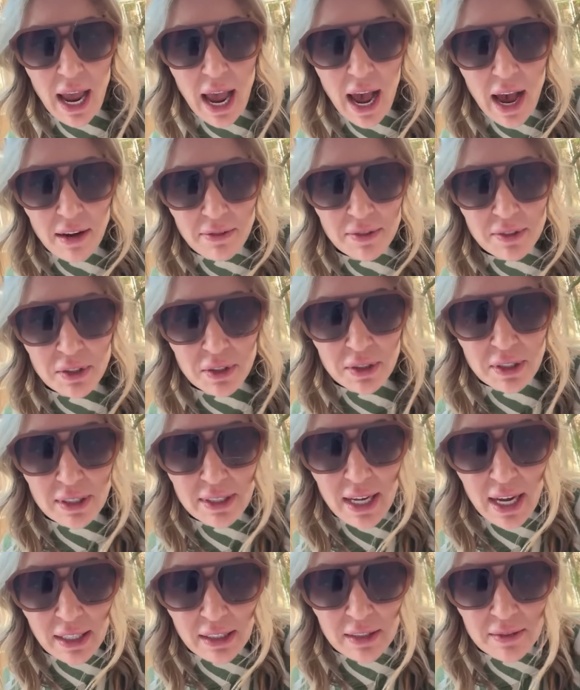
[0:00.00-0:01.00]
after
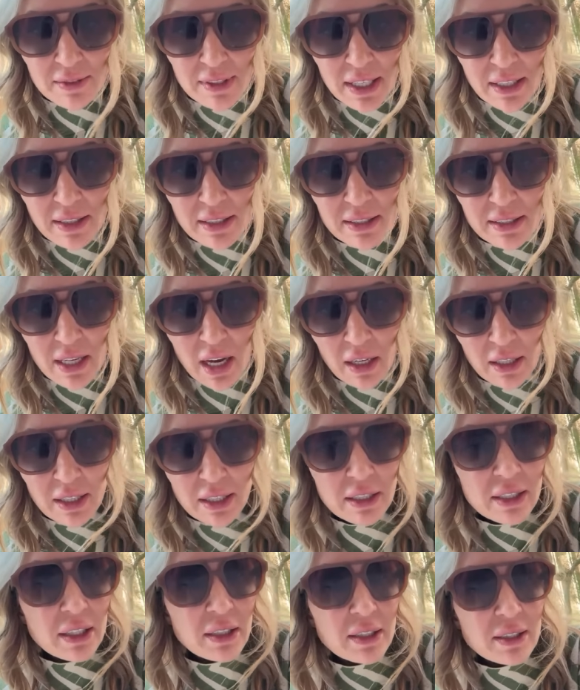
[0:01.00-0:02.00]
Detective Nathan
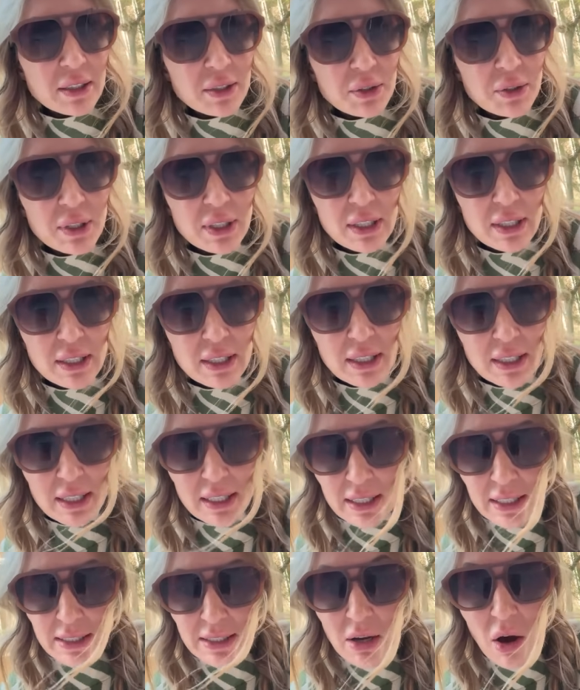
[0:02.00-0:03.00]
Duncan concluded
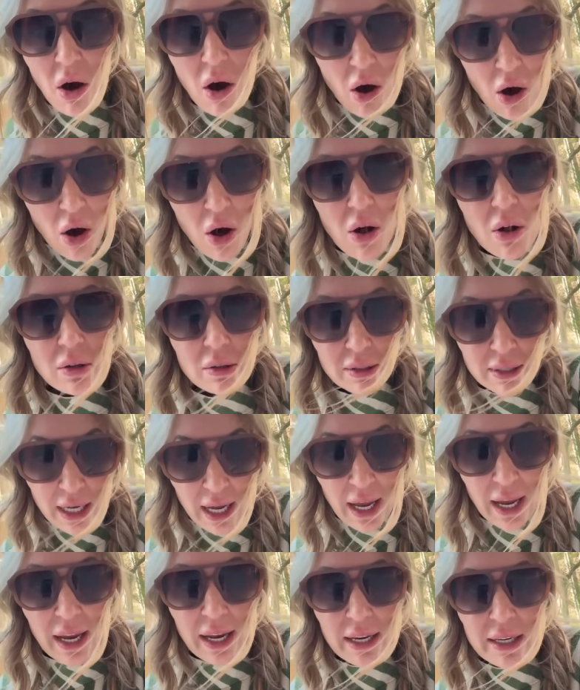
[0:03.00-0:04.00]
his
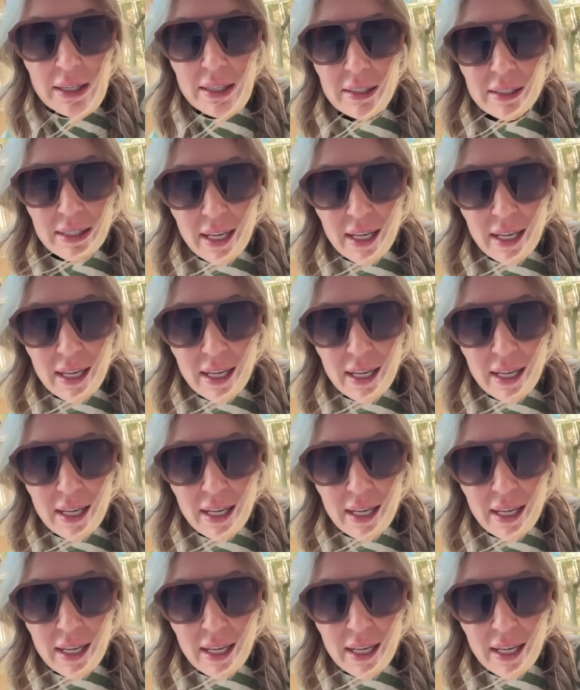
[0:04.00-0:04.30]
all-day